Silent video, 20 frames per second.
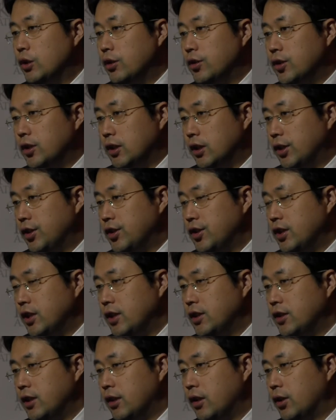the seniors'
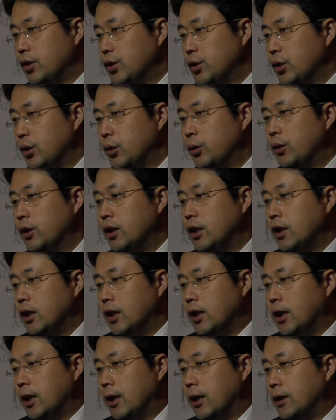needs, and also
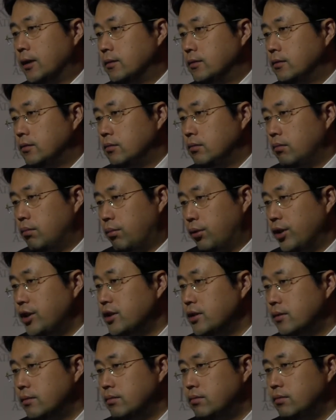bring
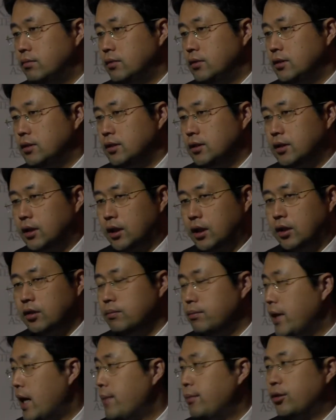the the
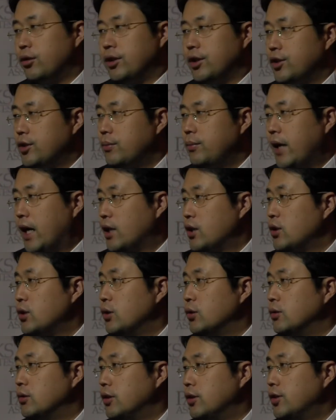good memories back
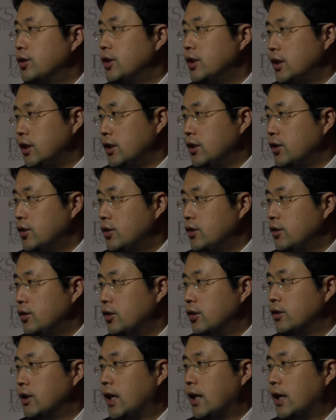to the seniors so mm-hmm.